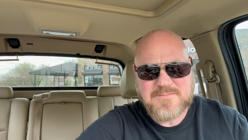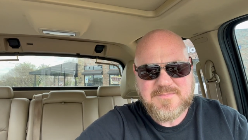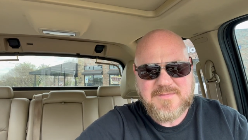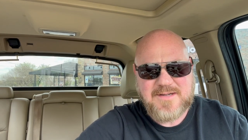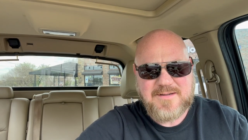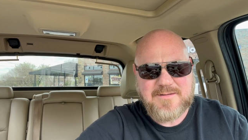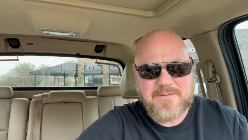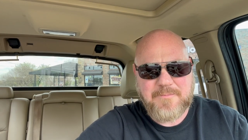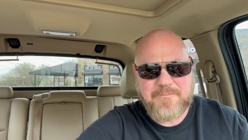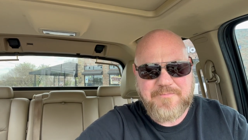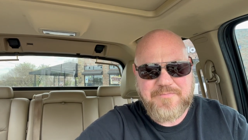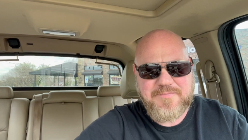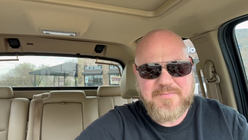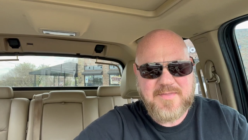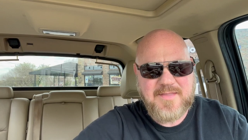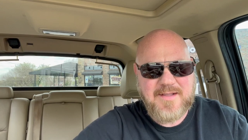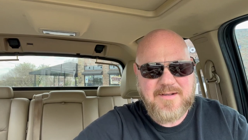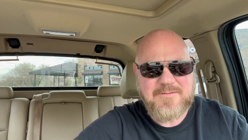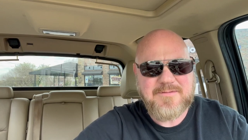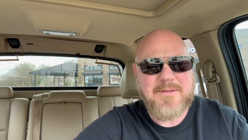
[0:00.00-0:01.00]

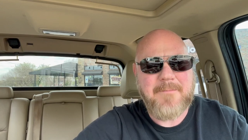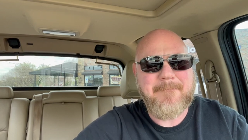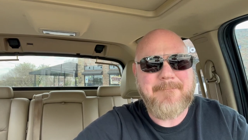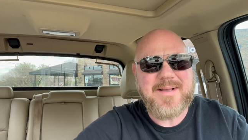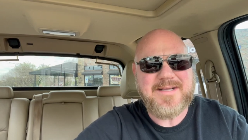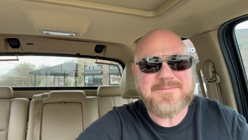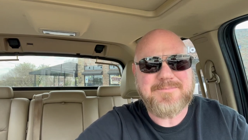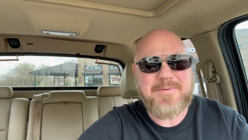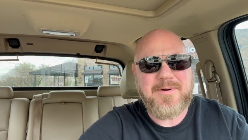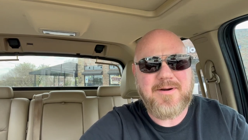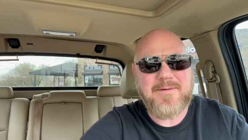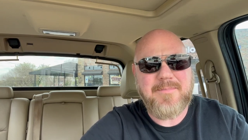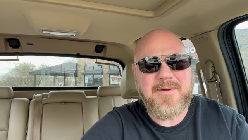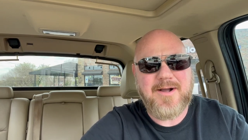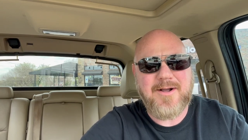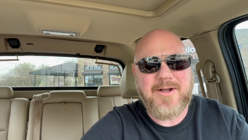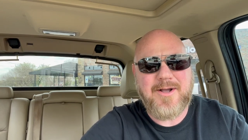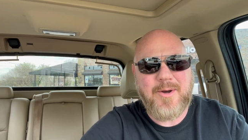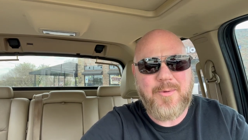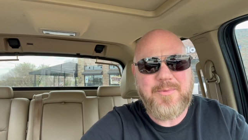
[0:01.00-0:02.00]
What's the best part
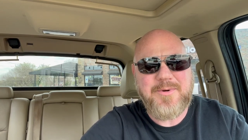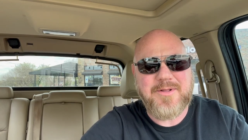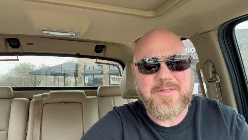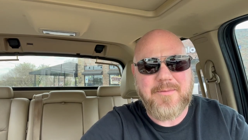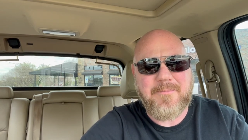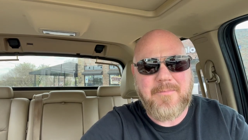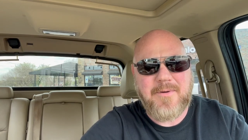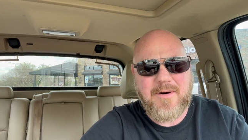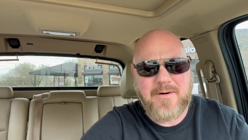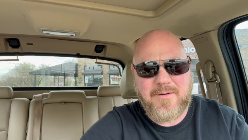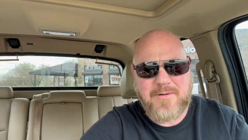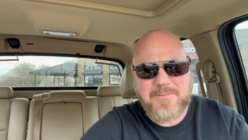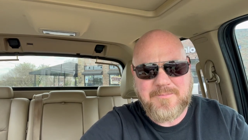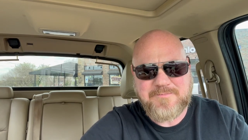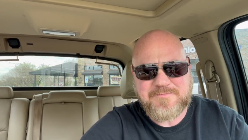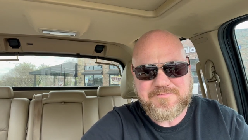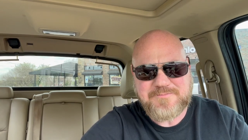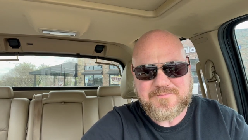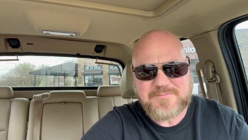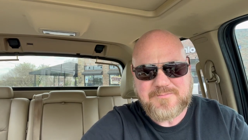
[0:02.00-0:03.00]
about going to the mall?
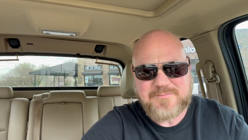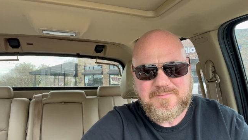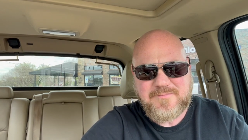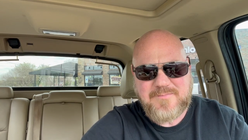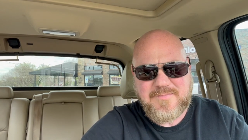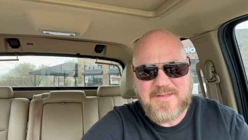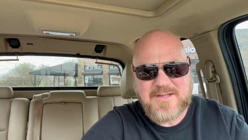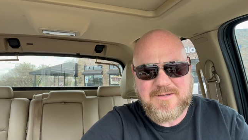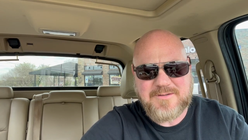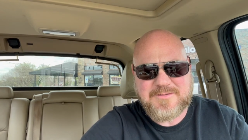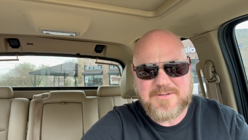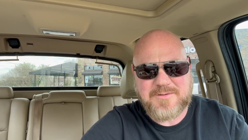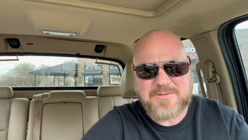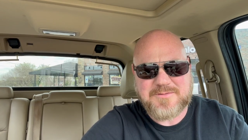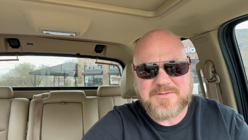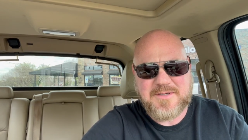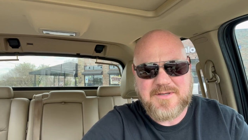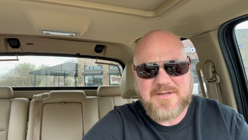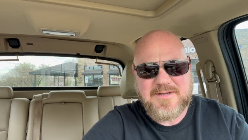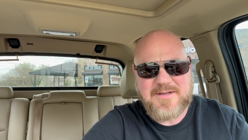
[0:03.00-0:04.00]
Is
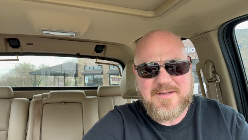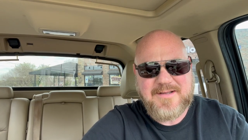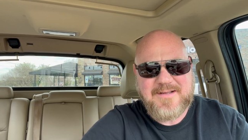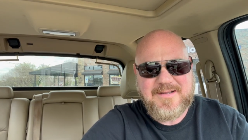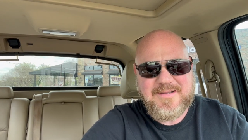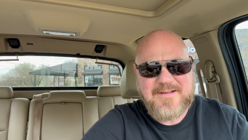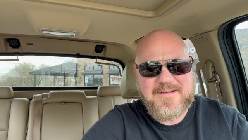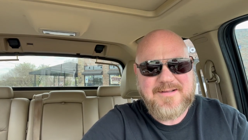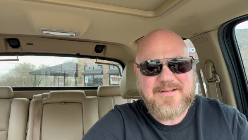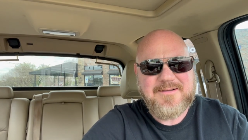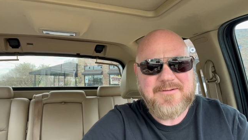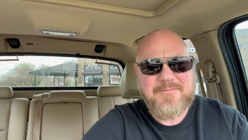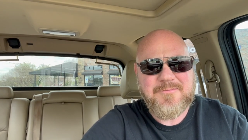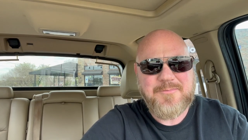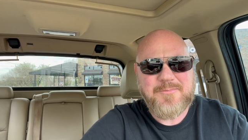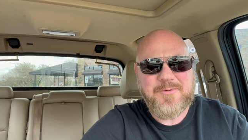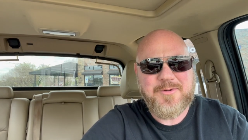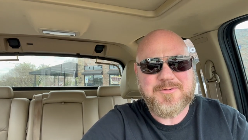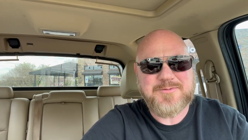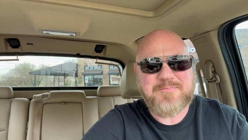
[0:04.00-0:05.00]
those
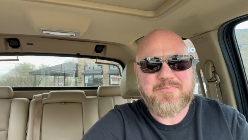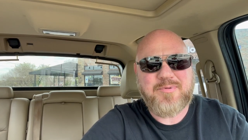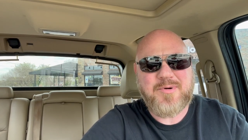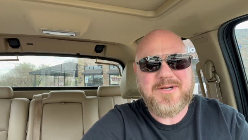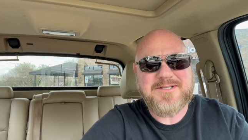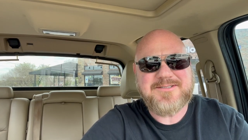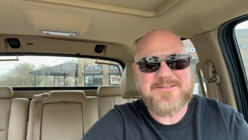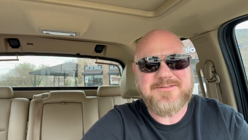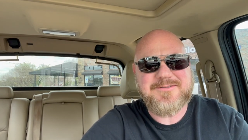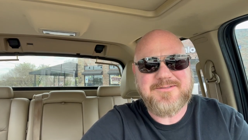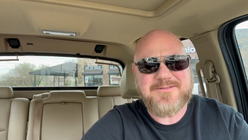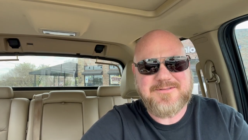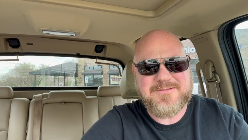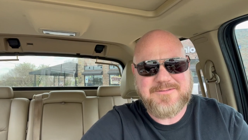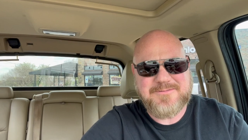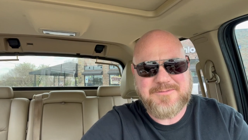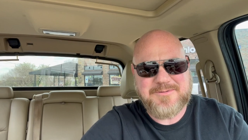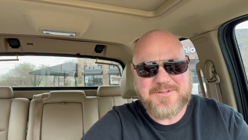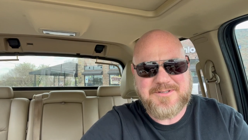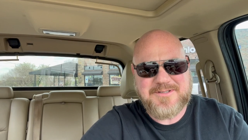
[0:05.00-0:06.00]
pretzels?
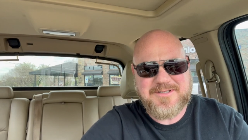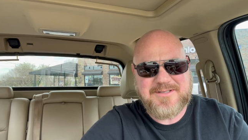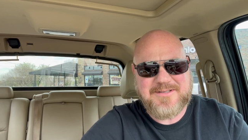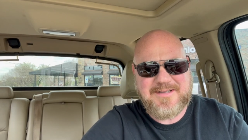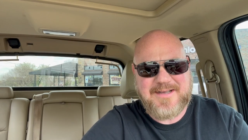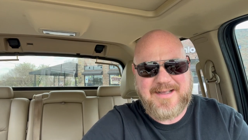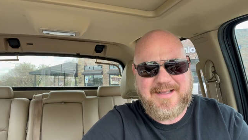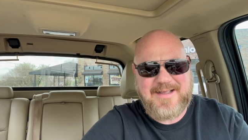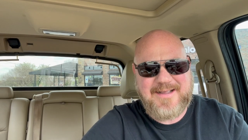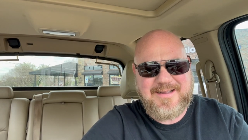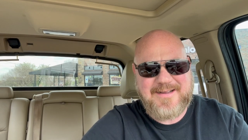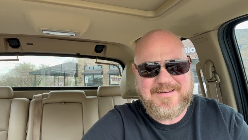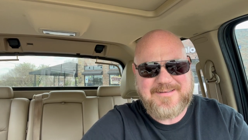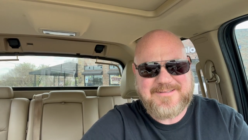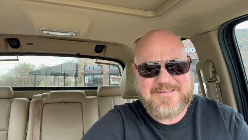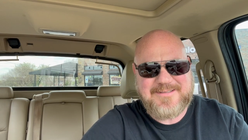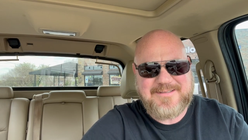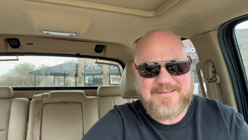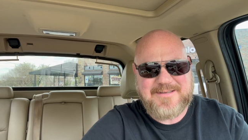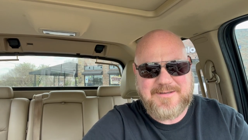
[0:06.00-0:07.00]
What are they? The
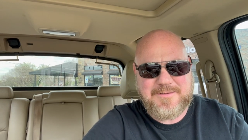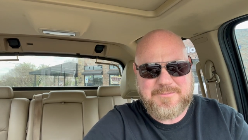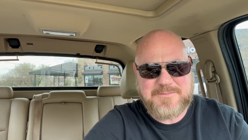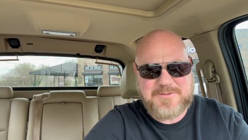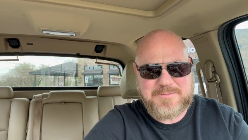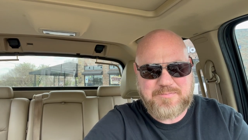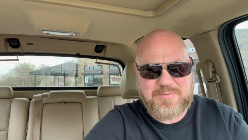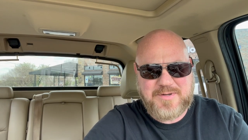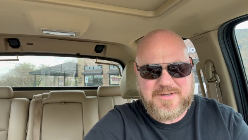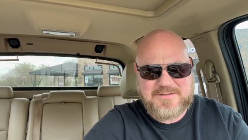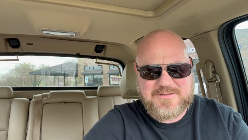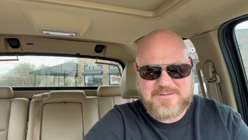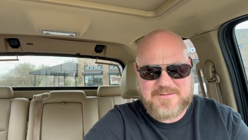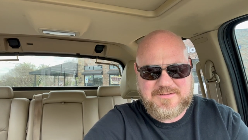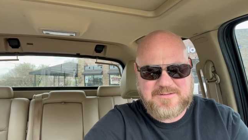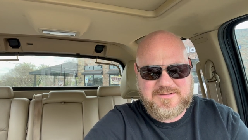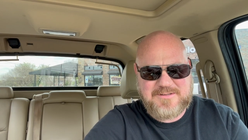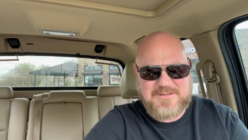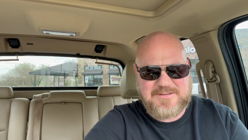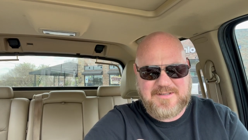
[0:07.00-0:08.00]
Auntie M's
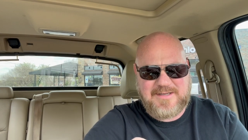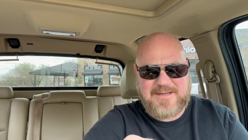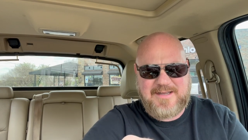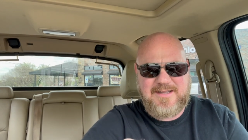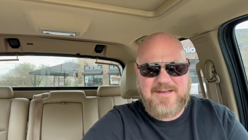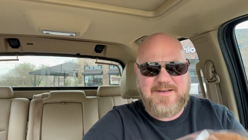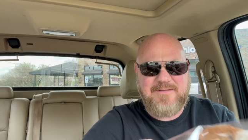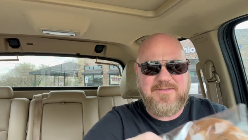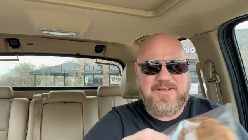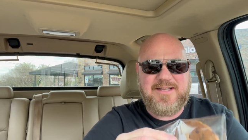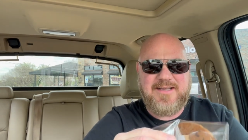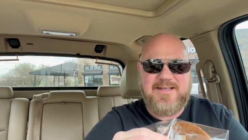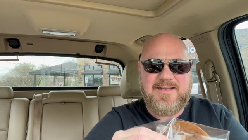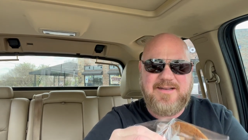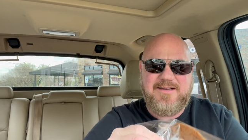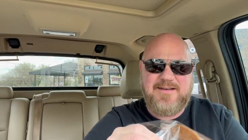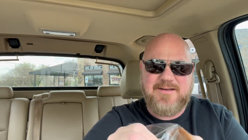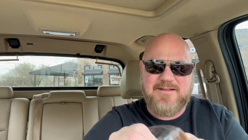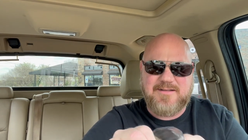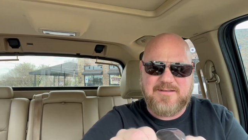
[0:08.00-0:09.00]
pretzels? Jeez, I can't even get
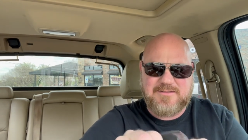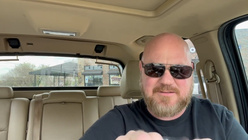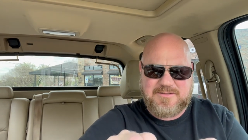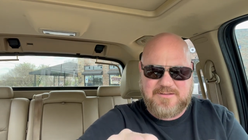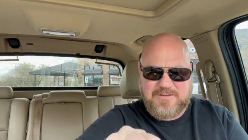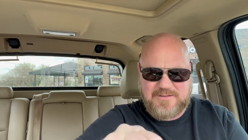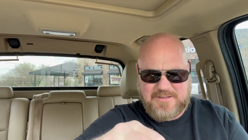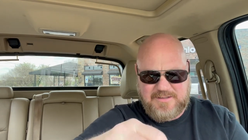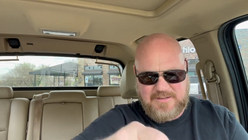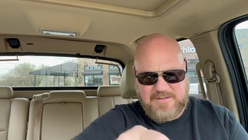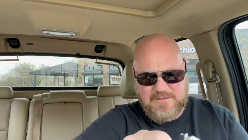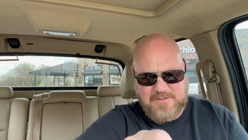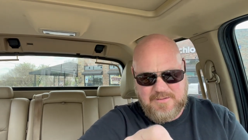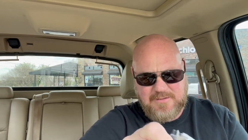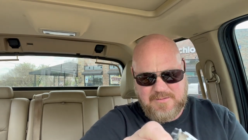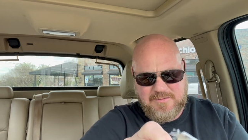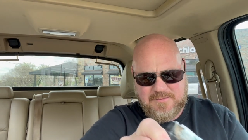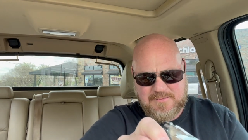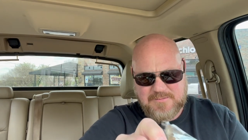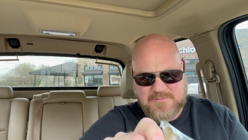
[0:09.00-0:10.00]
into this cookie.
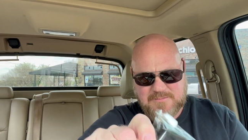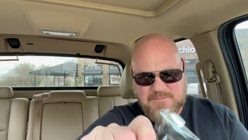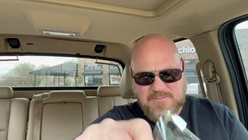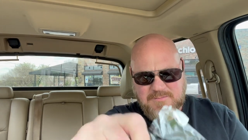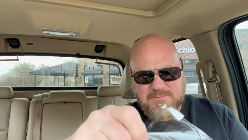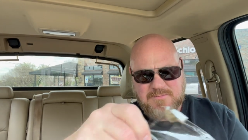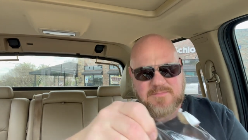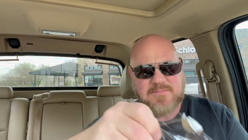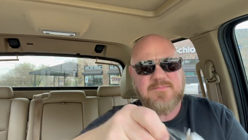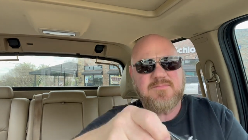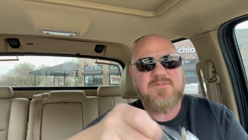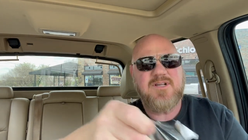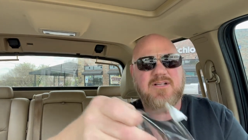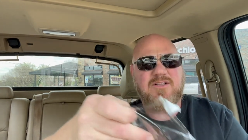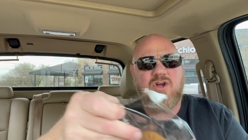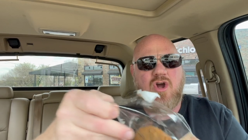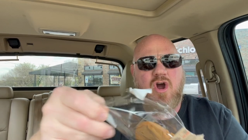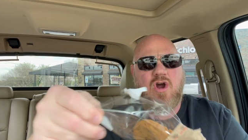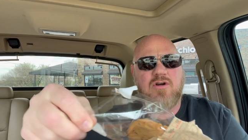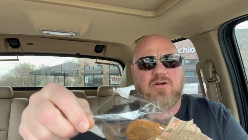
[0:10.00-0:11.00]
It's like
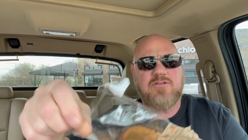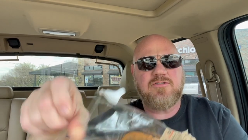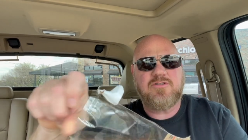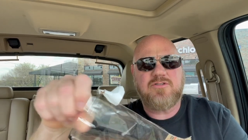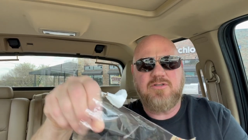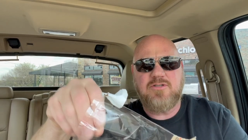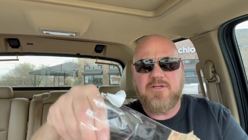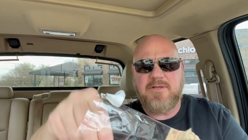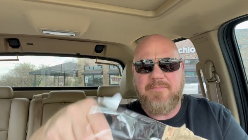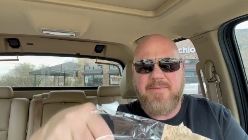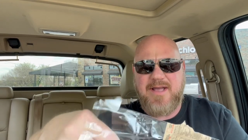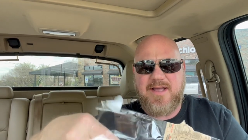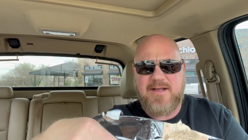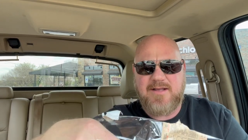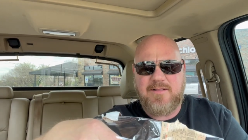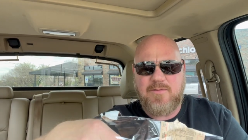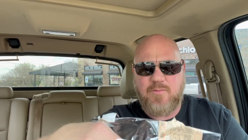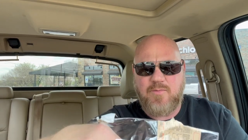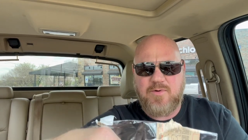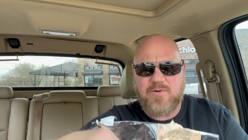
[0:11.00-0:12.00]
the hardest cookie bag
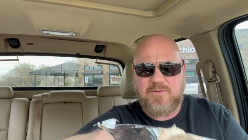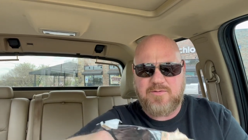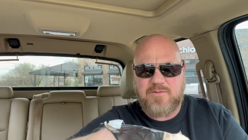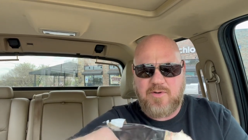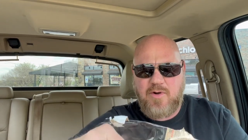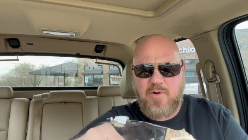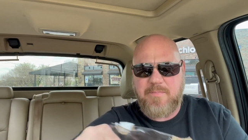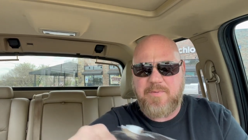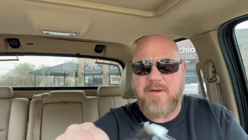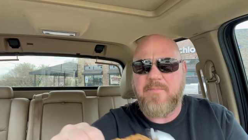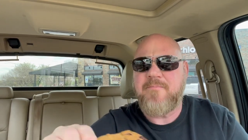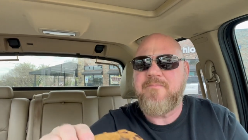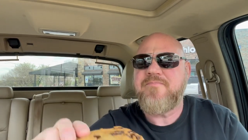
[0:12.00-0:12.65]
in the world to open.